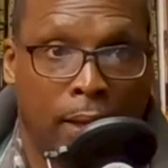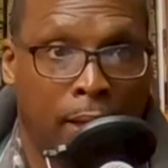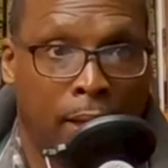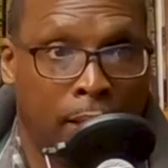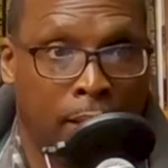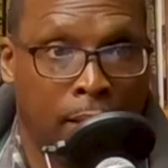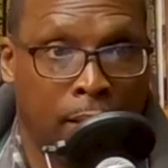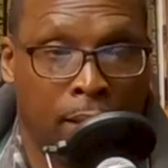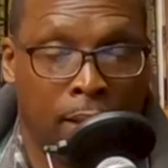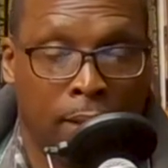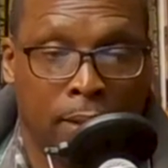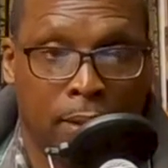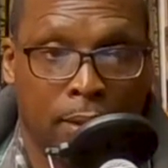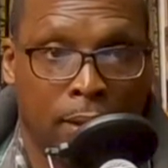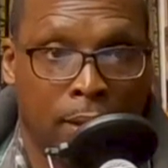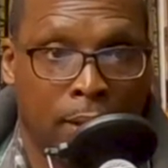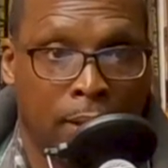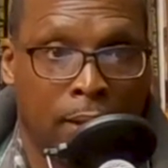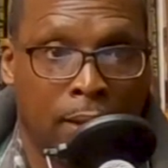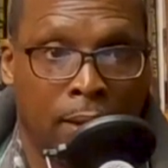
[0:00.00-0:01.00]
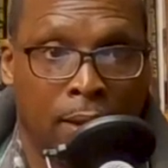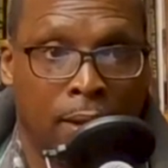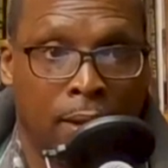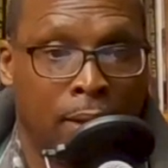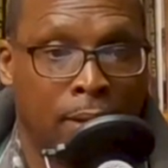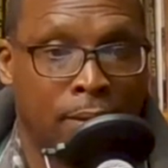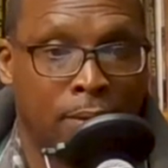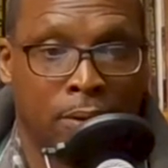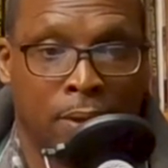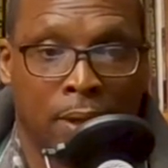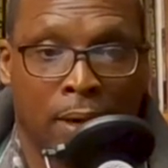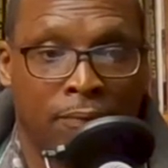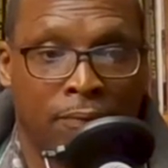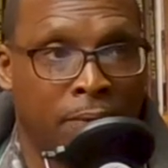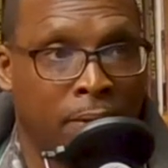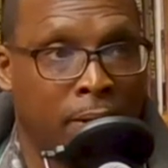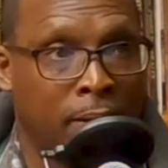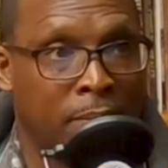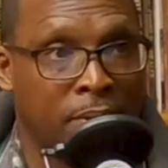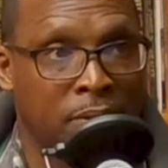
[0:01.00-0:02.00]
And, you know, I
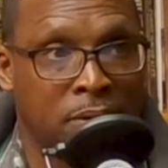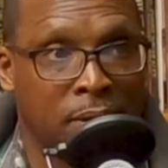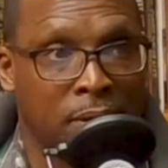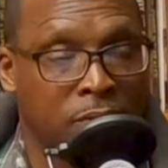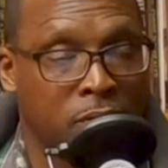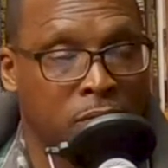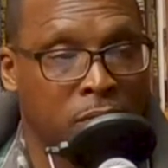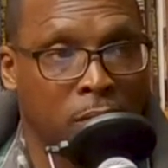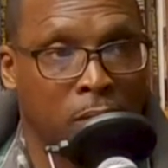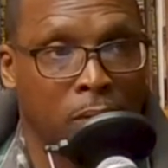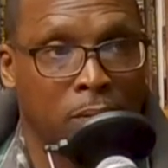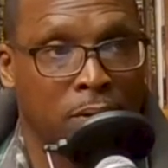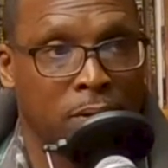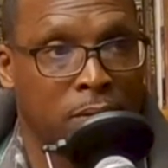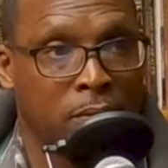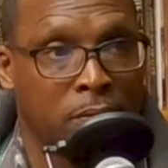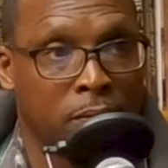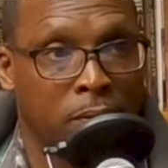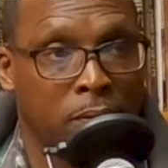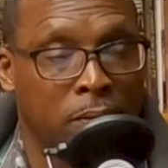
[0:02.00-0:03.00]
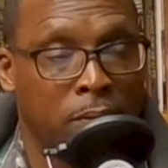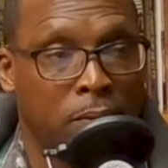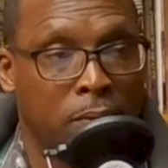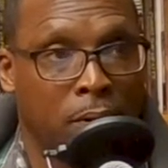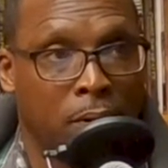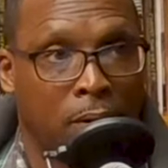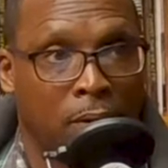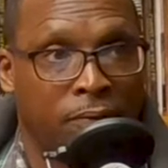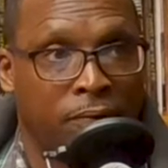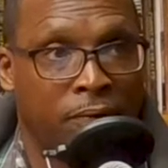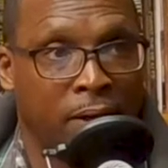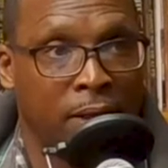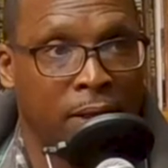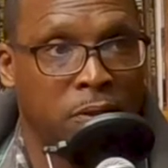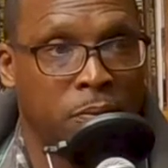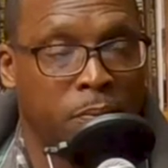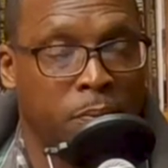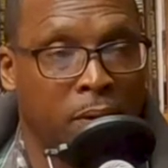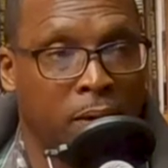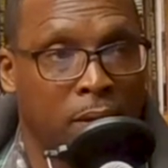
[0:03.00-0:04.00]
found myself scrolling through on
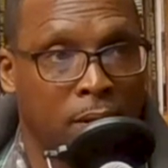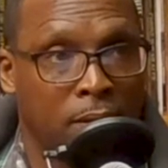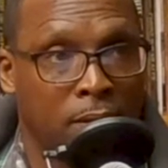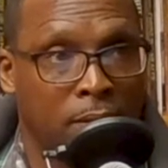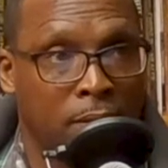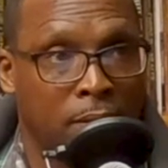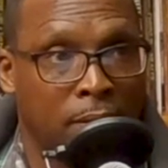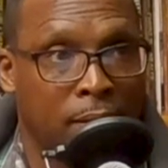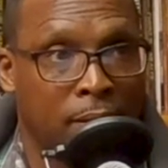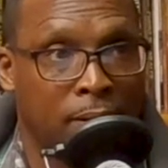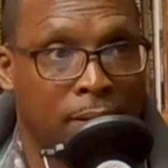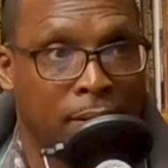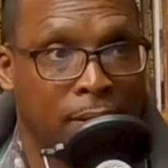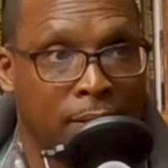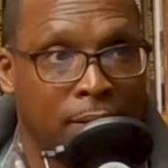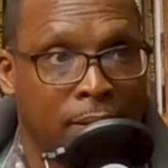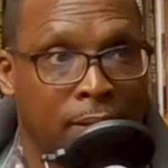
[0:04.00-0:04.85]
Facebook, you know,